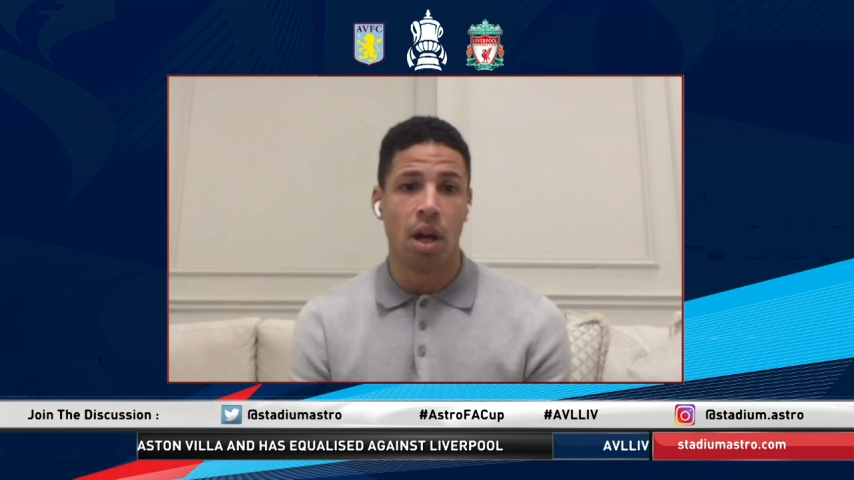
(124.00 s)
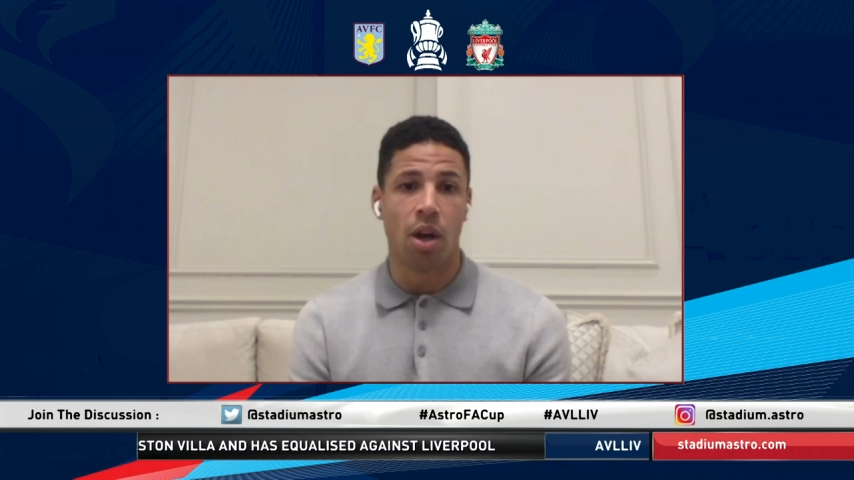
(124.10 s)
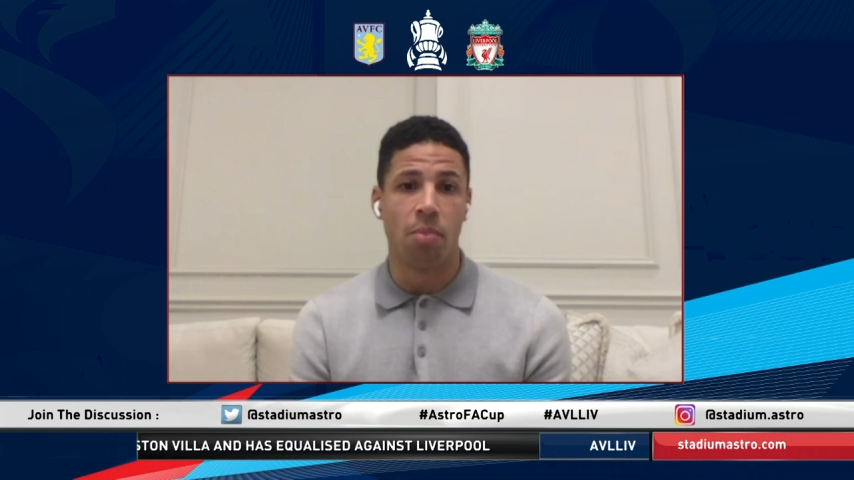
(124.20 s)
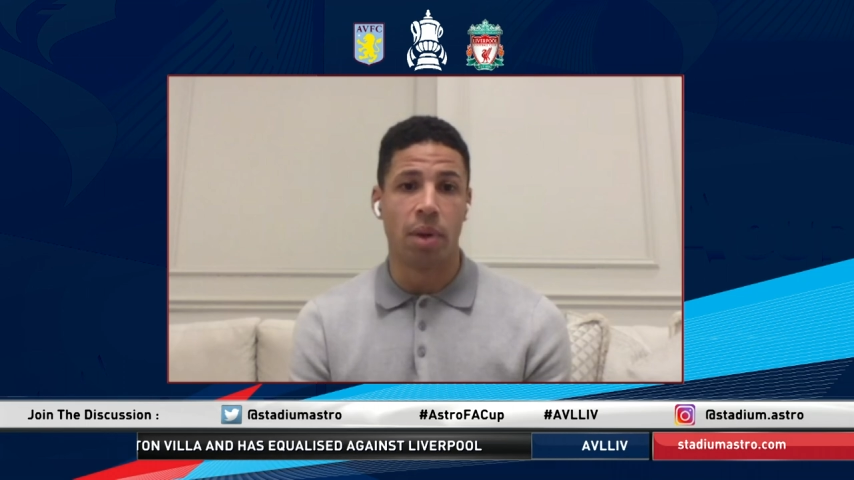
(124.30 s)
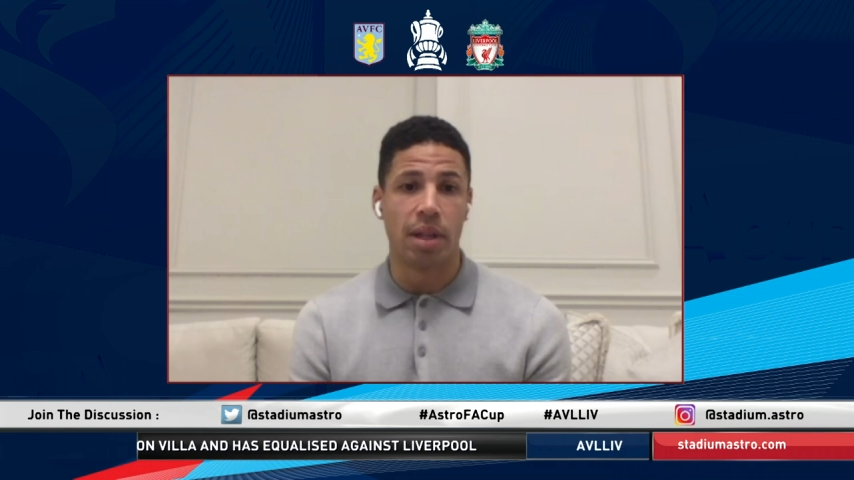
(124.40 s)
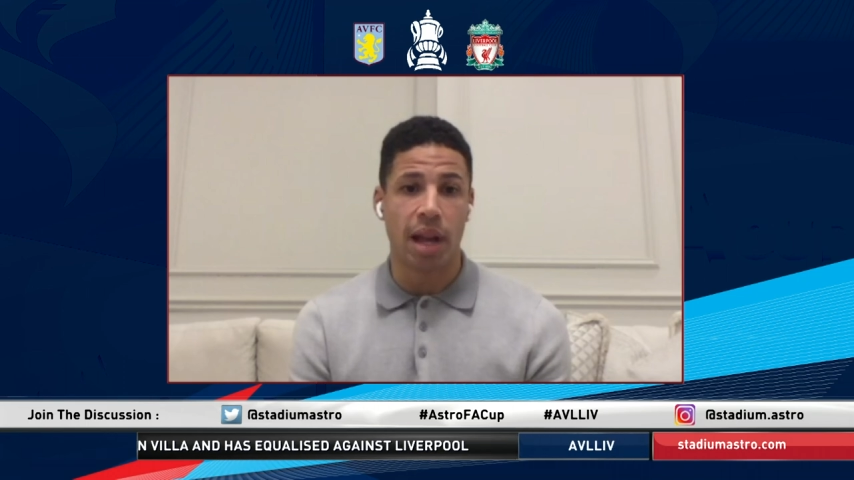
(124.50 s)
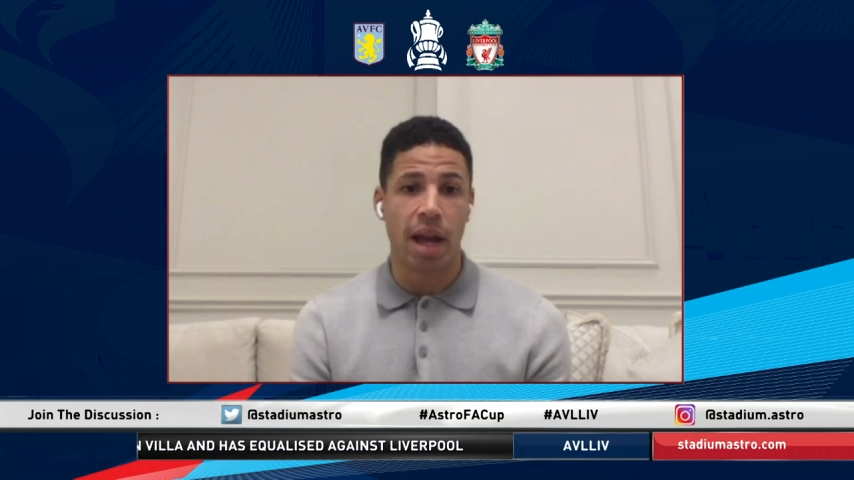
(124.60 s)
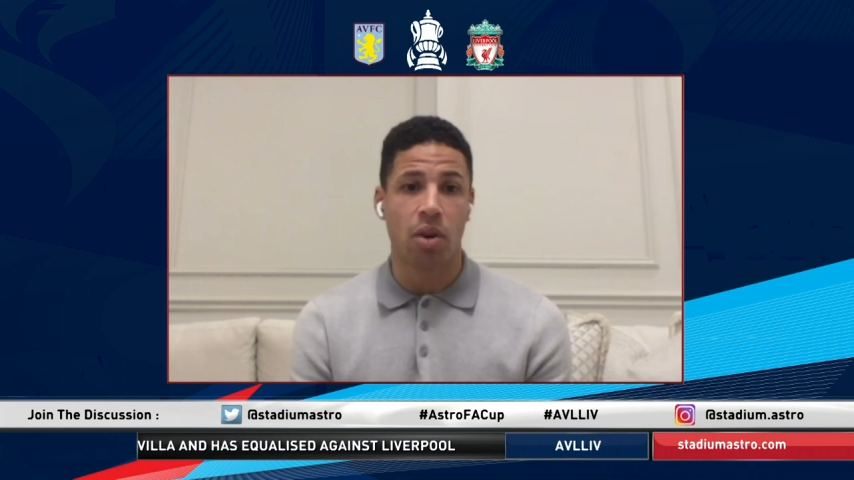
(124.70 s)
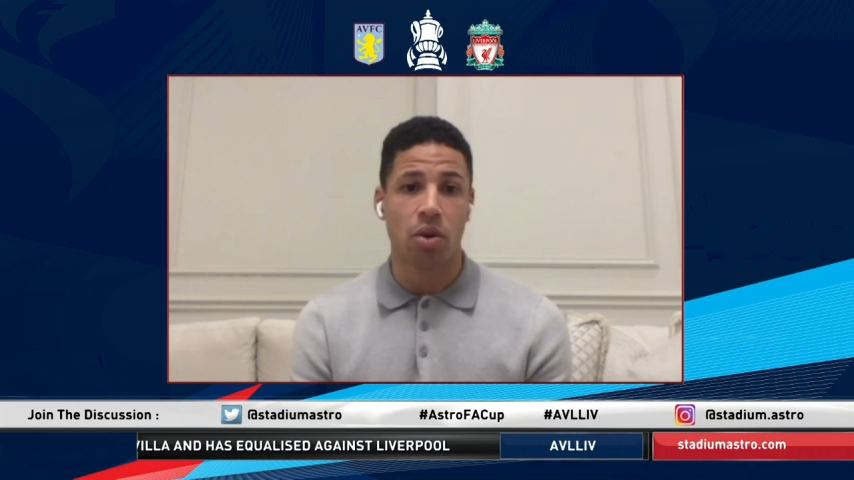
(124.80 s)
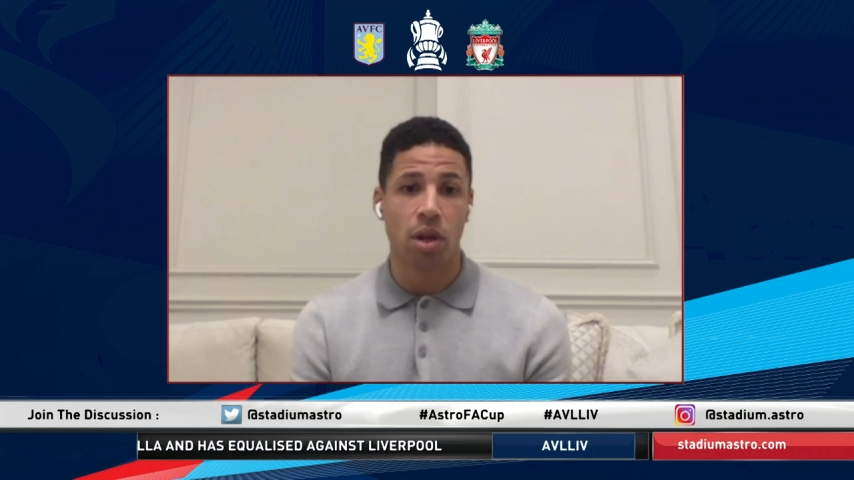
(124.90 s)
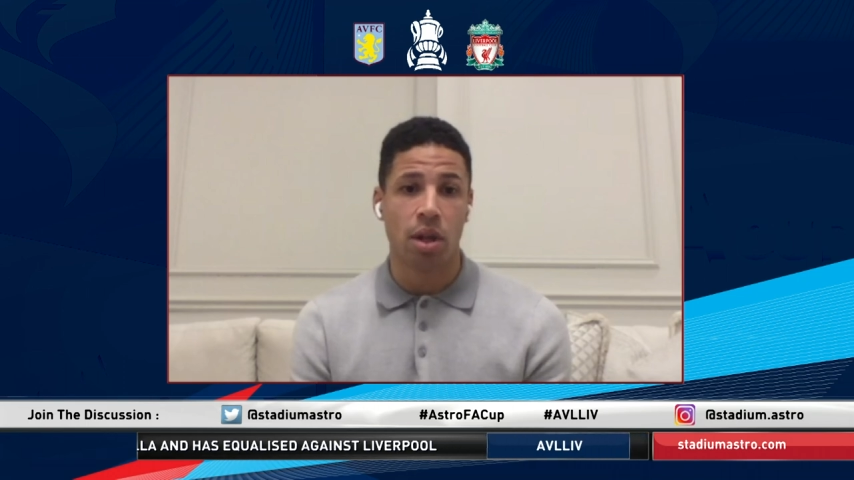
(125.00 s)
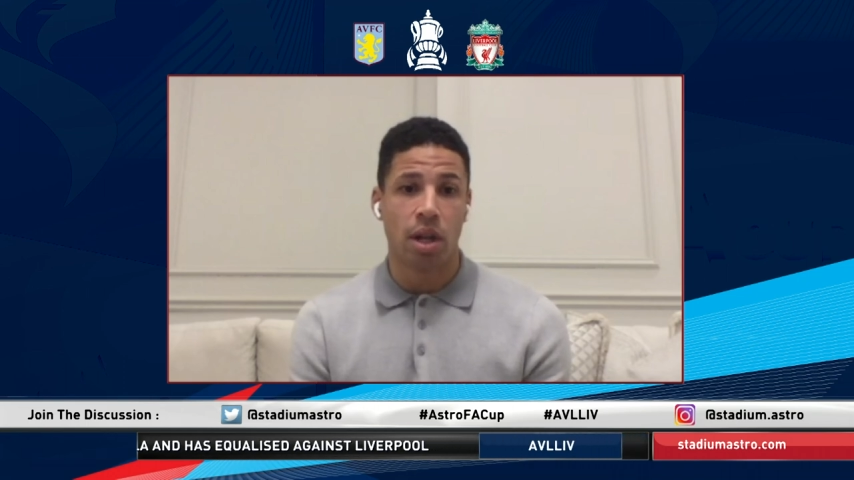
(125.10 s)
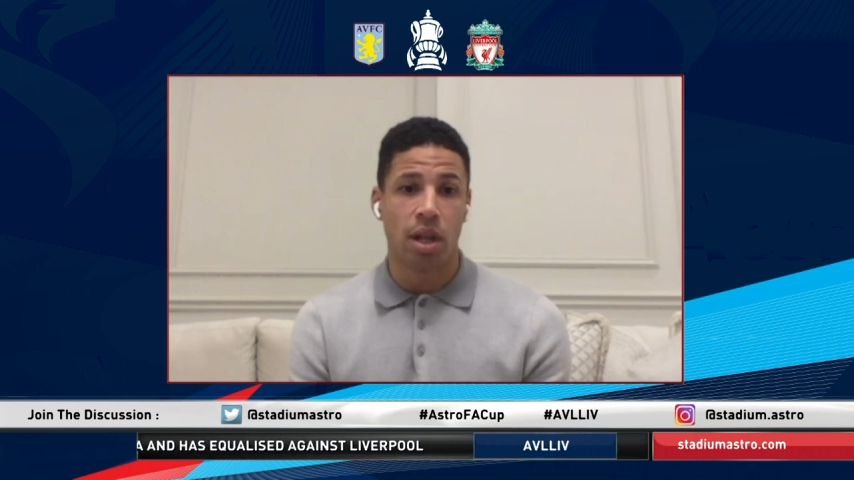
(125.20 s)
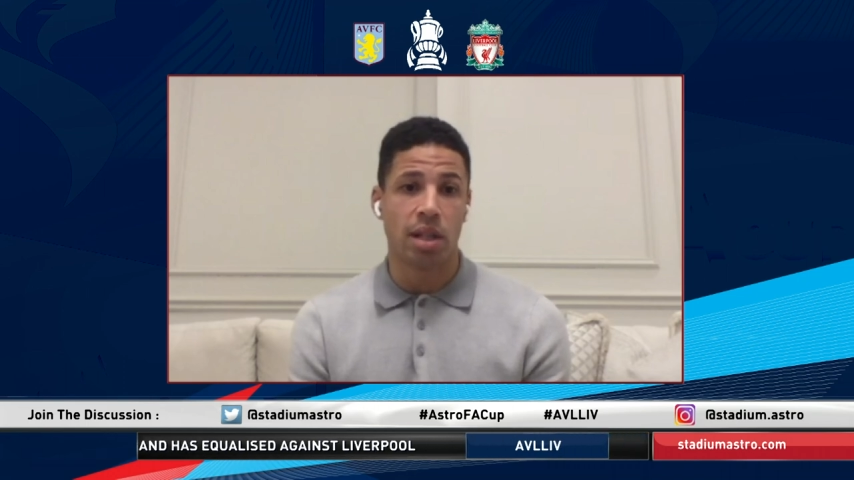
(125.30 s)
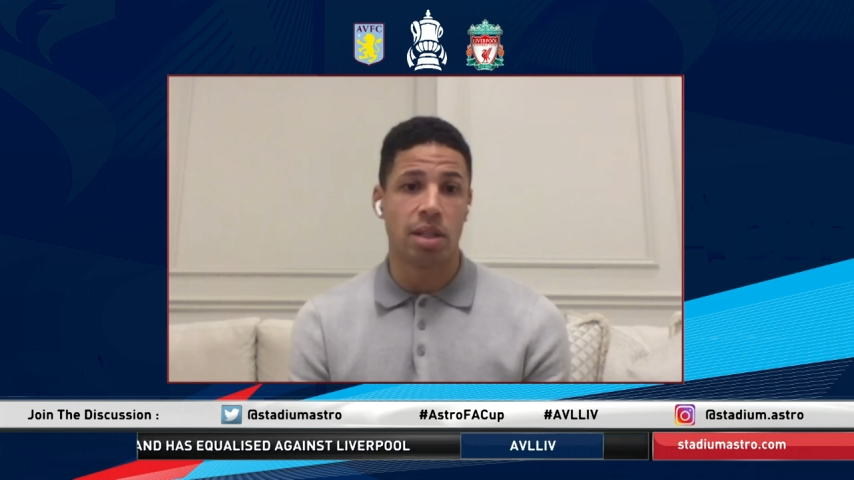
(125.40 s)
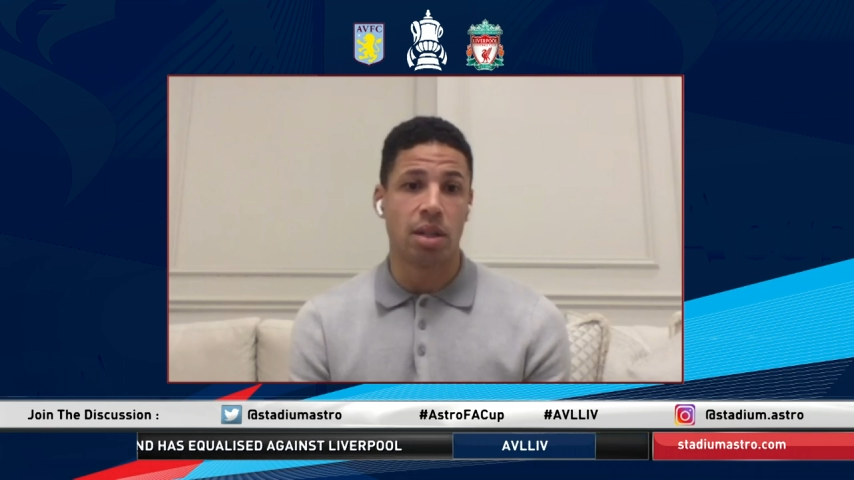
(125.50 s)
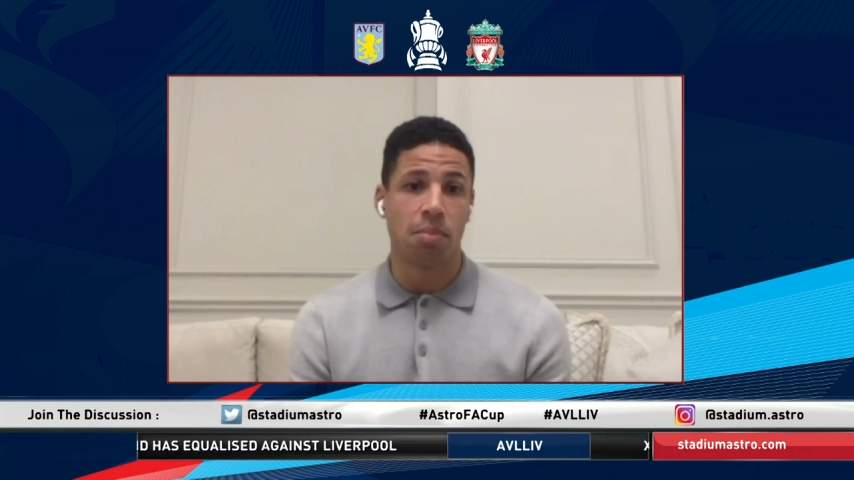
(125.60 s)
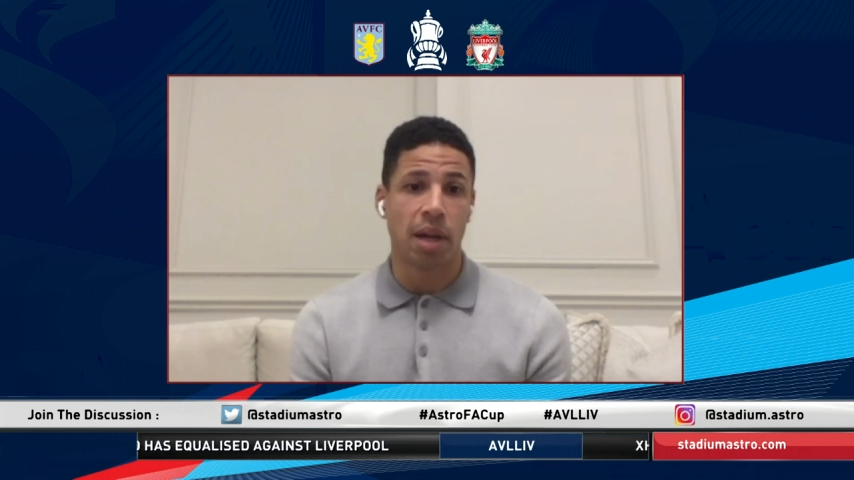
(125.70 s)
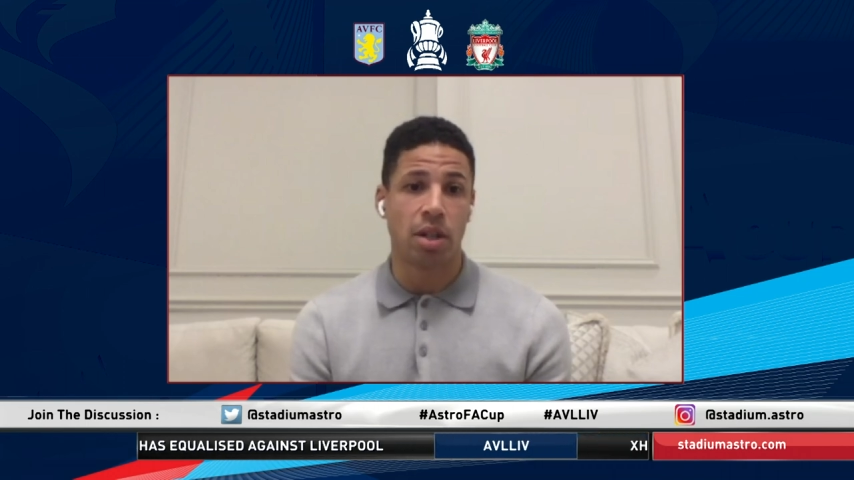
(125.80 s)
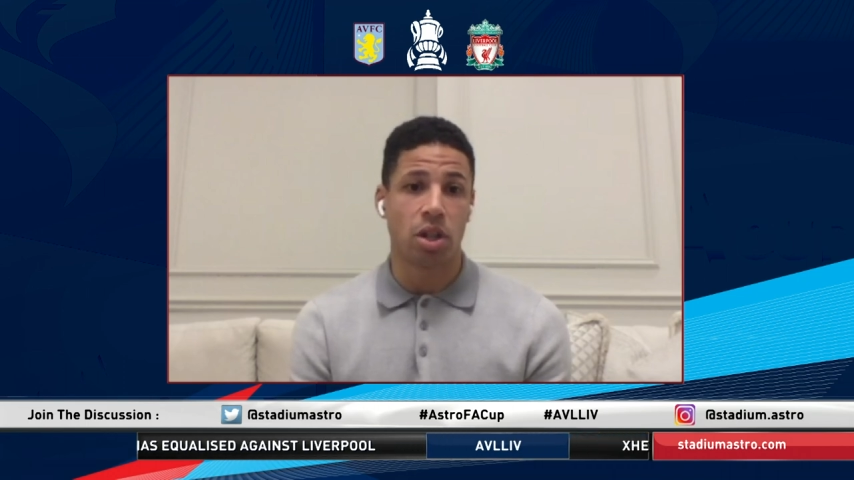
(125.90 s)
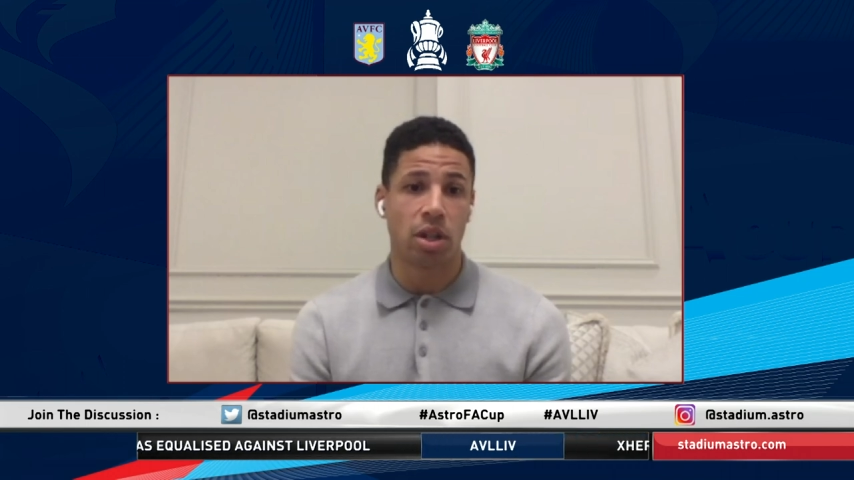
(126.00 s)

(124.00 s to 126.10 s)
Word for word: um, but now he's the manager.